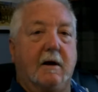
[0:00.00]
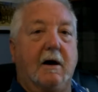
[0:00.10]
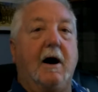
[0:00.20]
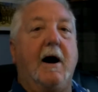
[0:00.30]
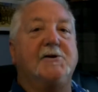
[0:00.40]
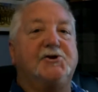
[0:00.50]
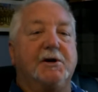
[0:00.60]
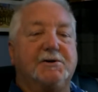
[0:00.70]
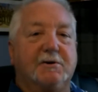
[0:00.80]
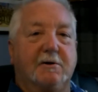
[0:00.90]
Hi,
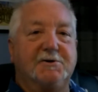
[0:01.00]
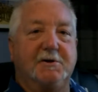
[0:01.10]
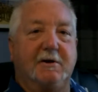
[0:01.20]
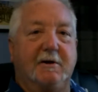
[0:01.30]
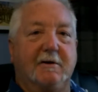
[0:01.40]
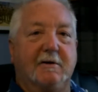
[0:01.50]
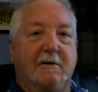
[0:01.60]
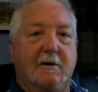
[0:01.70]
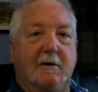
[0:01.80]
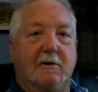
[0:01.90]
Chase Sargent here.
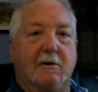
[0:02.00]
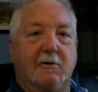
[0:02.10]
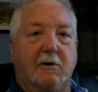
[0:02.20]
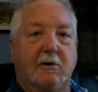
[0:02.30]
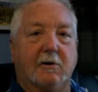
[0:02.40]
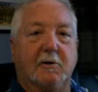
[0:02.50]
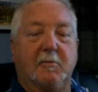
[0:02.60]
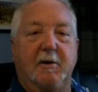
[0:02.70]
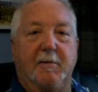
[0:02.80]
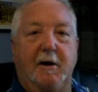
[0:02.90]
Going to talk a little
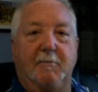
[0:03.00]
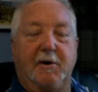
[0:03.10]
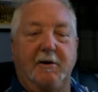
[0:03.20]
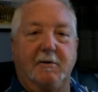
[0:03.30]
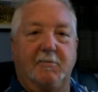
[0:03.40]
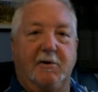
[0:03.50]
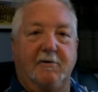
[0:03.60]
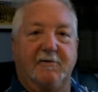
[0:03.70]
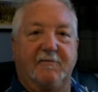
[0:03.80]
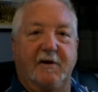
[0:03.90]
bit about Buddy the
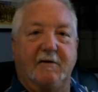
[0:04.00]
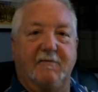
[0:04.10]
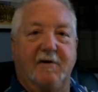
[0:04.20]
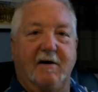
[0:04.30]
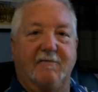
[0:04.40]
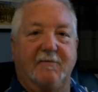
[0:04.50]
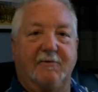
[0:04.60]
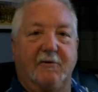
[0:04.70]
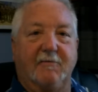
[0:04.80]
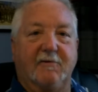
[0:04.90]
Boss Effective Fire
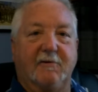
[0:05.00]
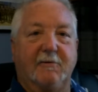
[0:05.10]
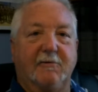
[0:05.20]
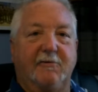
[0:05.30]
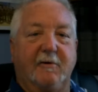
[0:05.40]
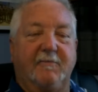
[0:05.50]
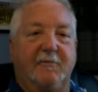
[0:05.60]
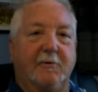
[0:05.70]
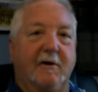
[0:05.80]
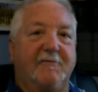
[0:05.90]
Service Leadership
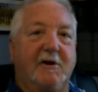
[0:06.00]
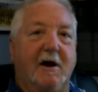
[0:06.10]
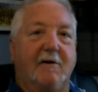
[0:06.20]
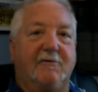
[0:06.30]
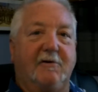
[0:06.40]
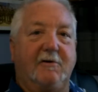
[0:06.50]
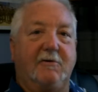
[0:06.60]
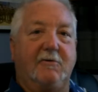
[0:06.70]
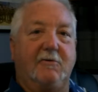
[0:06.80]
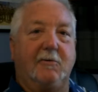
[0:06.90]
for FDIC
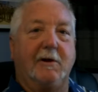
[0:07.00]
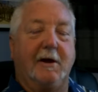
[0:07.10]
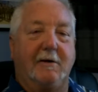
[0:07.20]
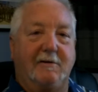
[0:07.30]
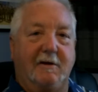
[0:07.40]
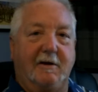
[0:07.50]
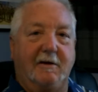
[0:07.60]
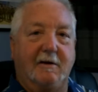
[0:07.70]
2018.